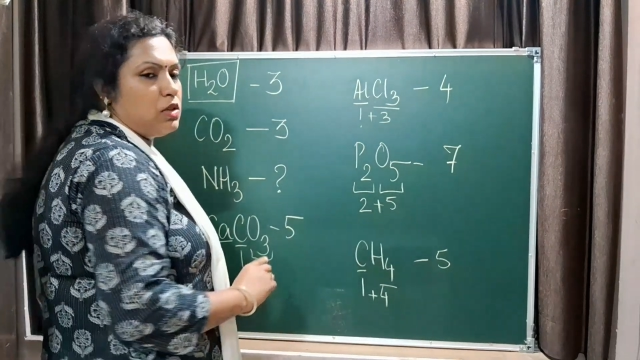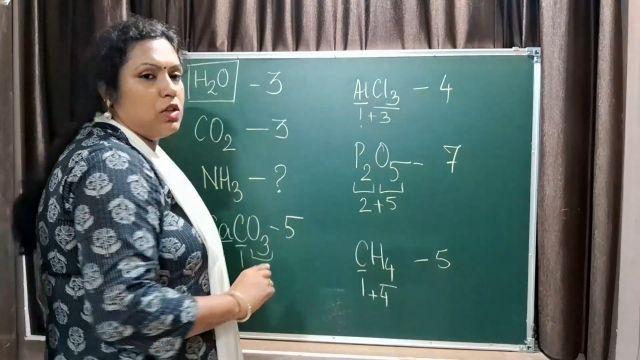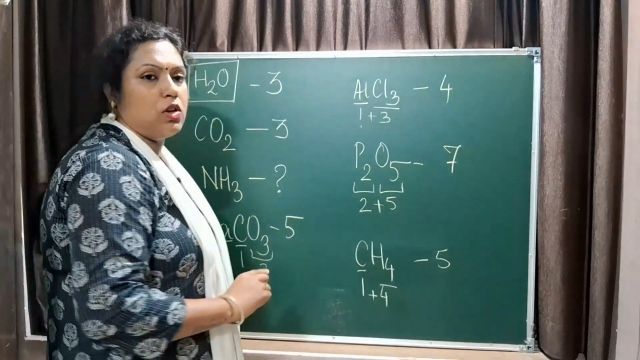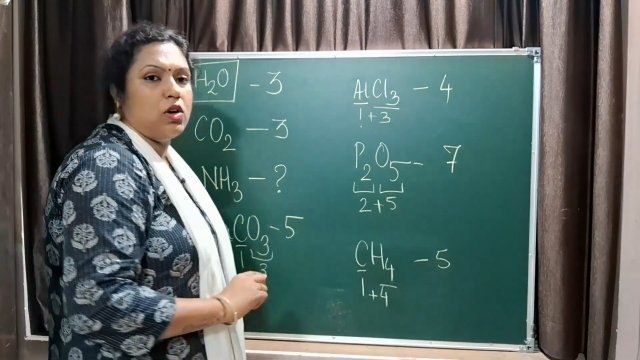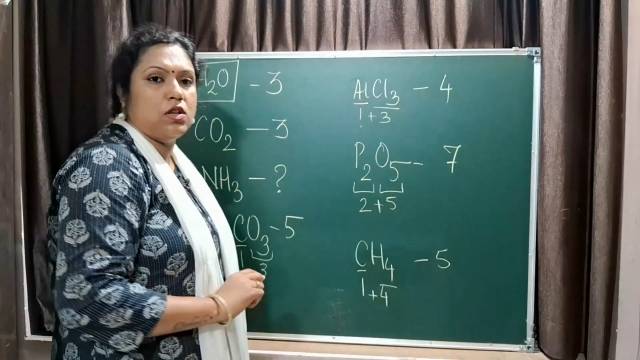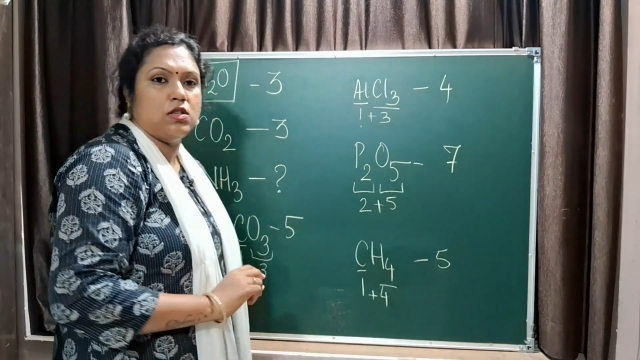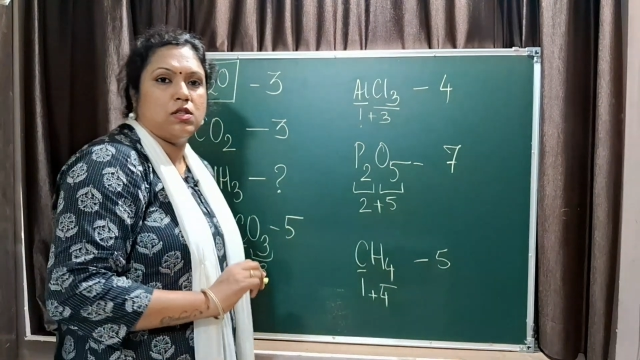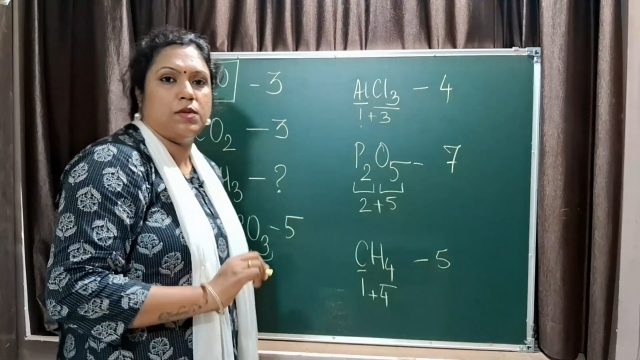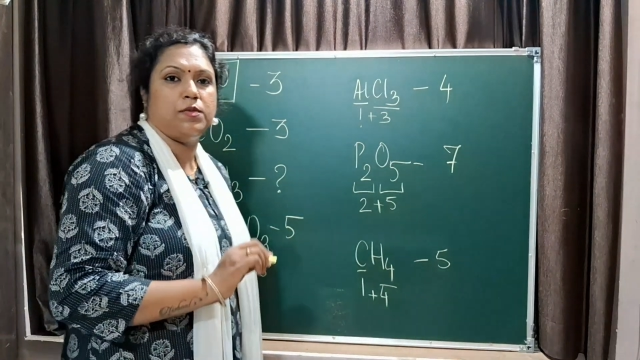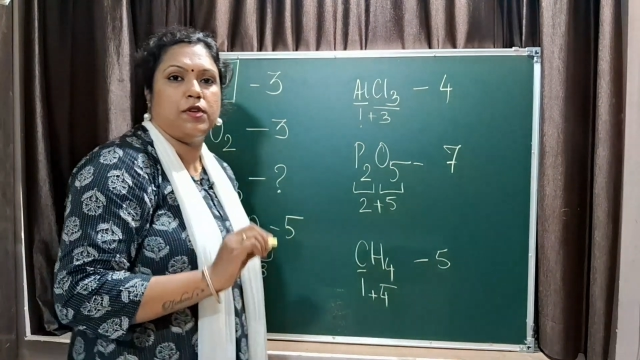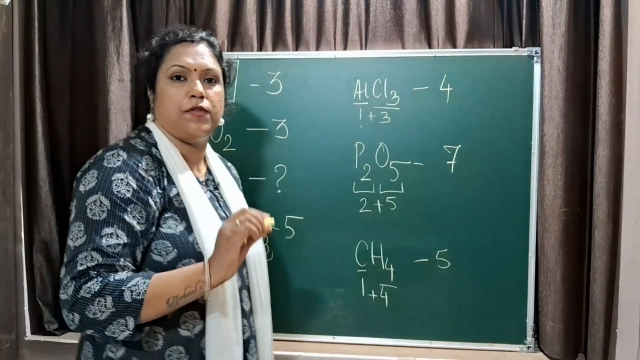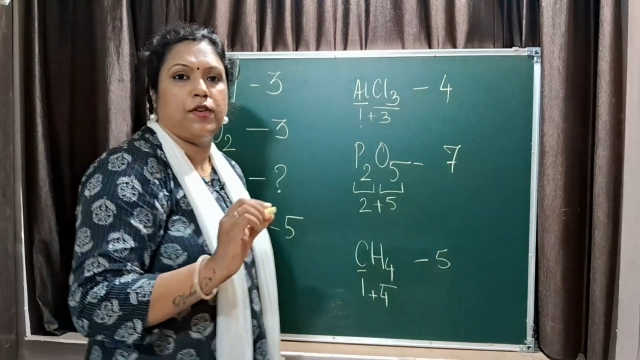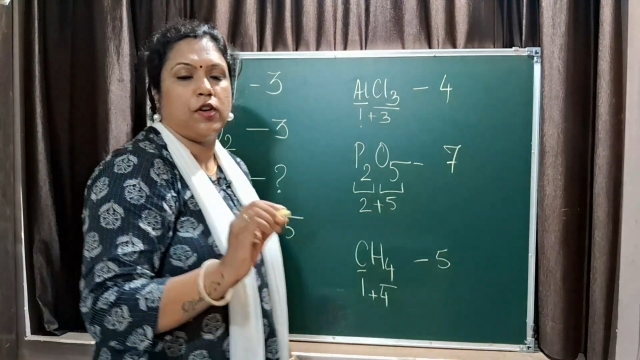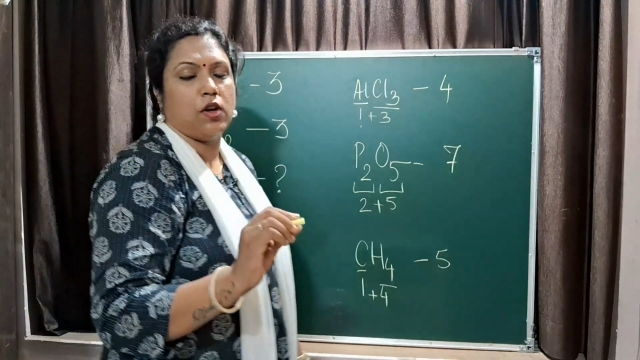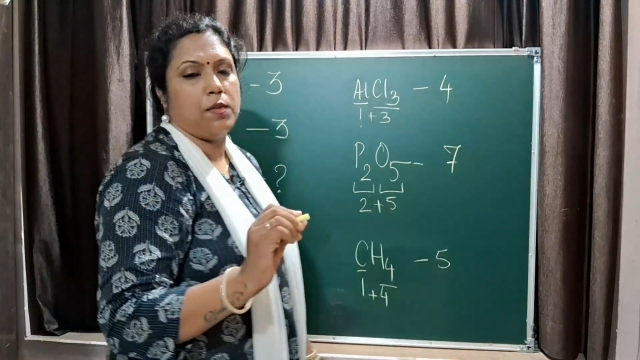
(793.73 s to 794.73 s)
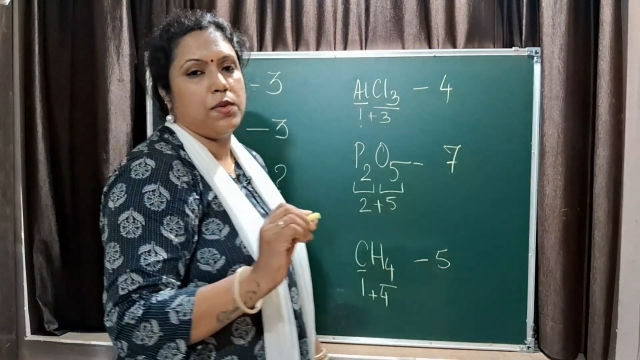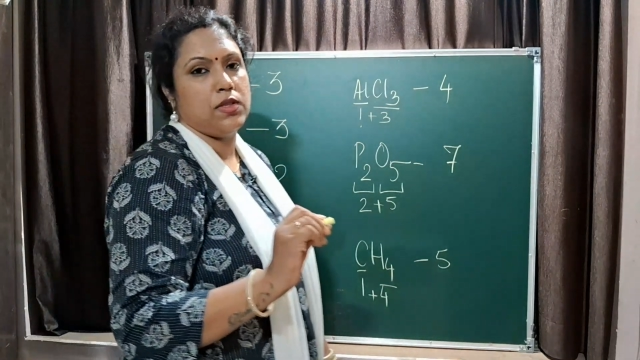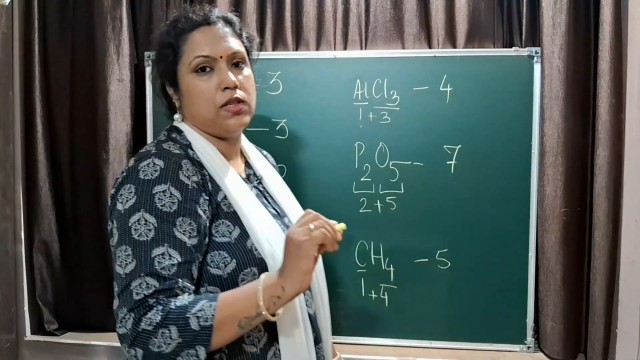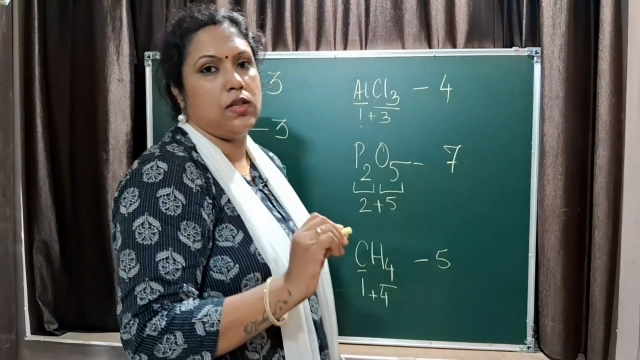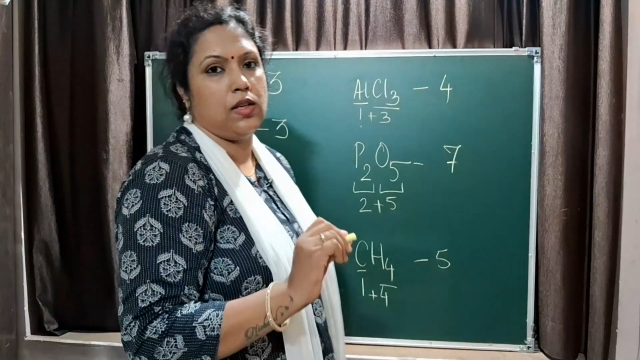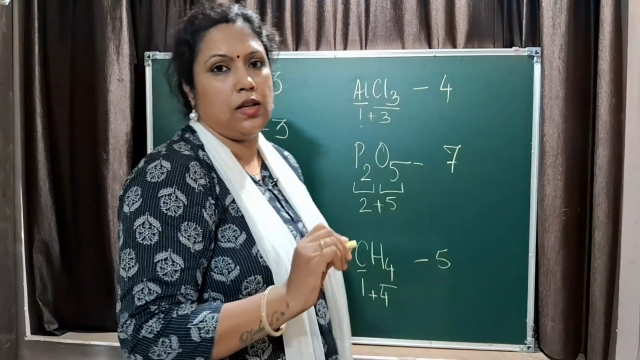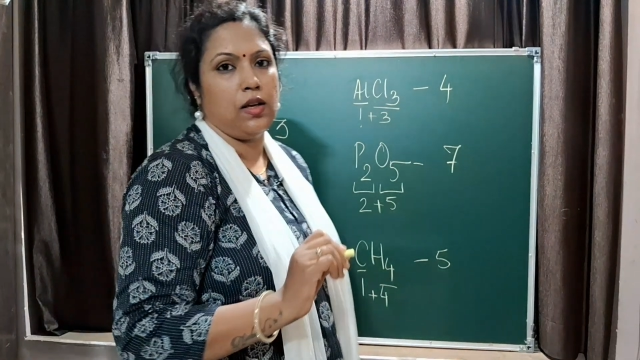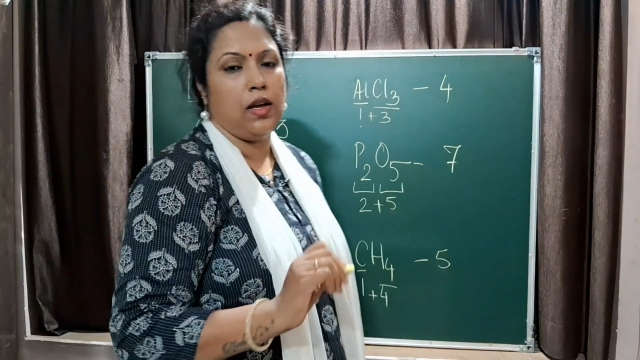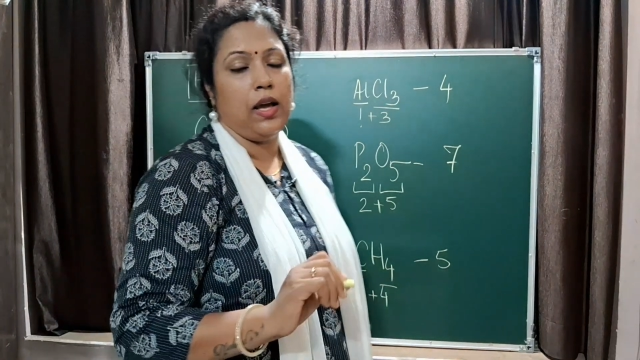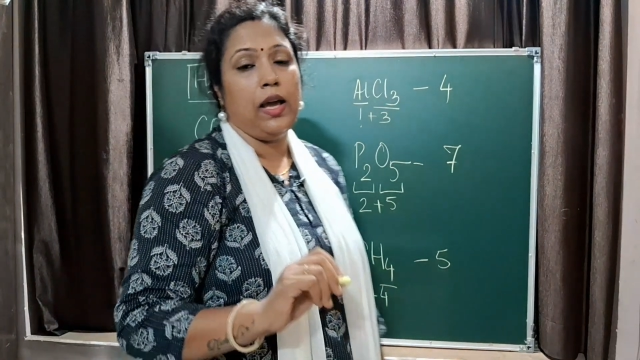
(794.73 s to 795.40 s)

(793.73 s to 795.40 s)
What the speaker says: the concept of atomicity.